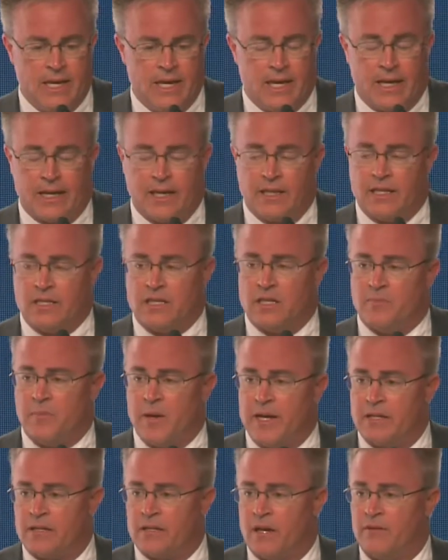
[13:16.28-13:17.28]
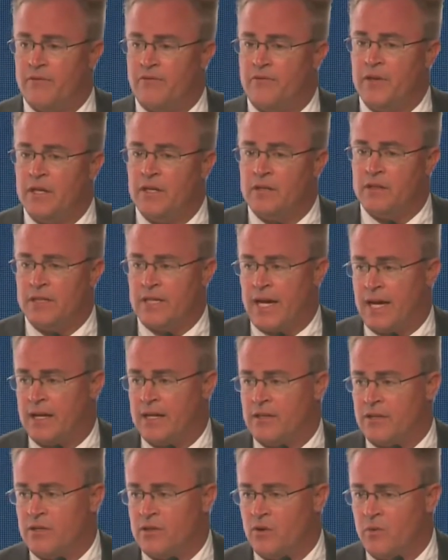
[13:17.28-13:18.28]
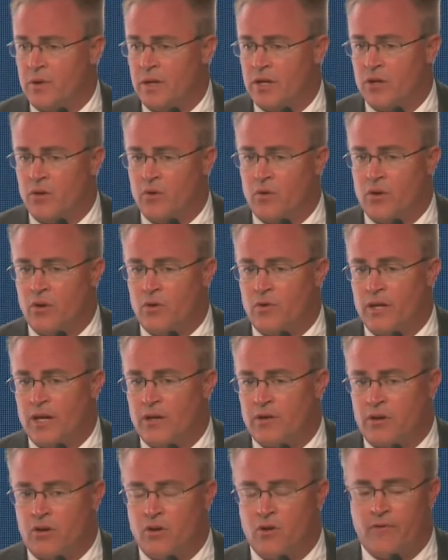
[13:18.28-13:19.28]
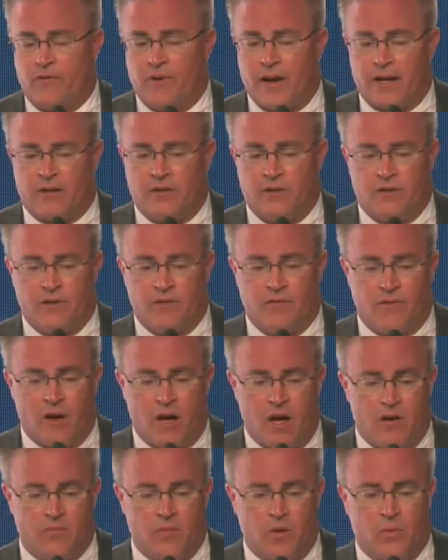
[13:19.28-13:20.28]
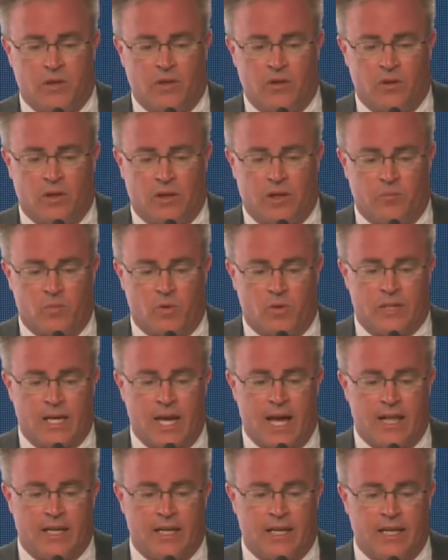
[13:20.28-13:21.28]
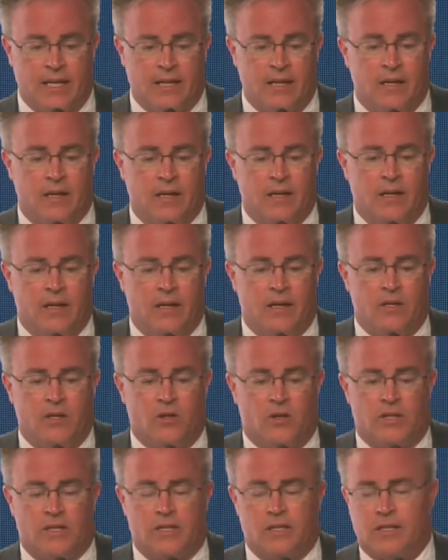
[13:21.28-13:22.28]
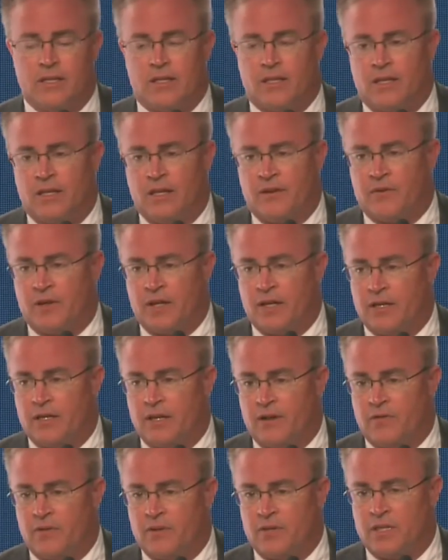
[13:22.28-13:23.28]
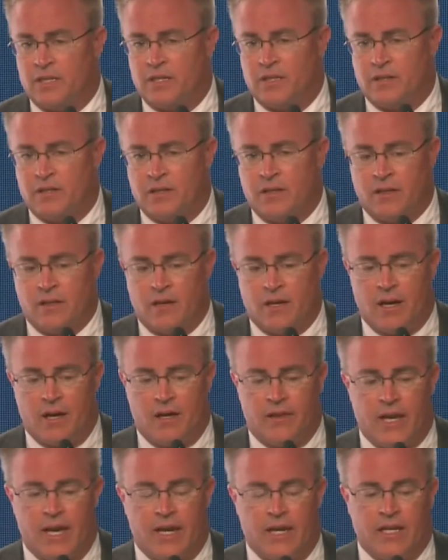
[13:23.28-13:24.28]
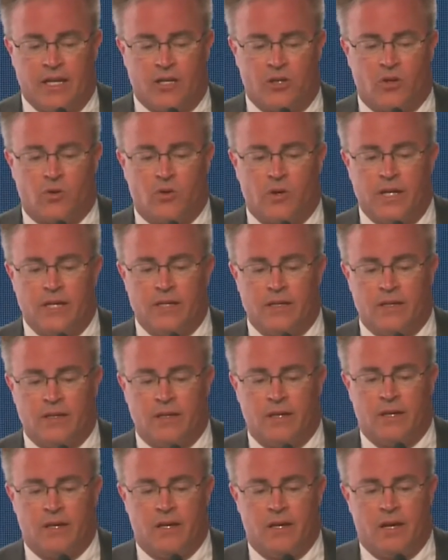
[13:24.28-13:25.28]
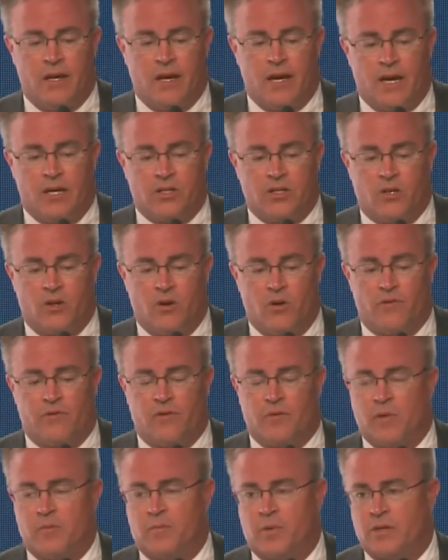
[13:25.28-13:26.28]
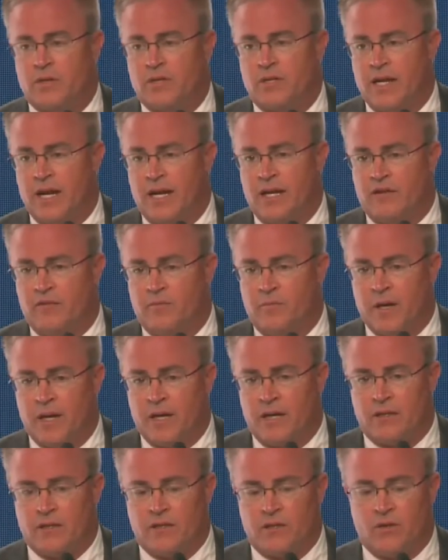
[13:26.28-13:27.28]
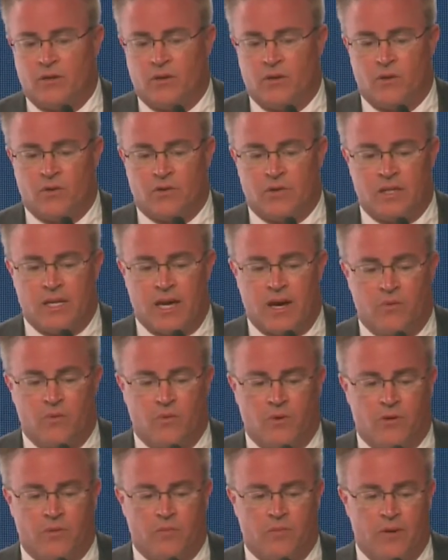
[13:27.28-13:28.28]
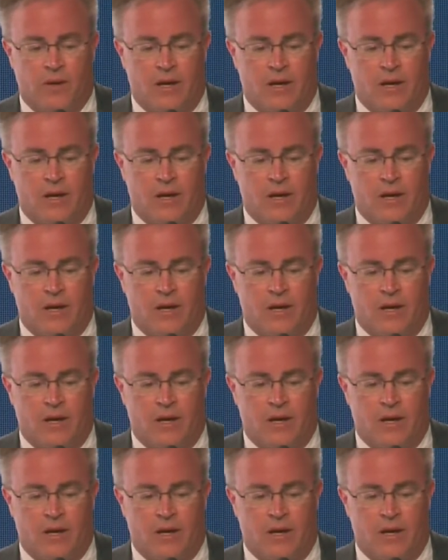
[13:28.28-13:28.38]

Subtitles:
Again, this is based on field data, so we don't know the other cofactors involved, but when you look at mortality, you can see significant differences that increase as you go from the PRRS negative pigs to those that were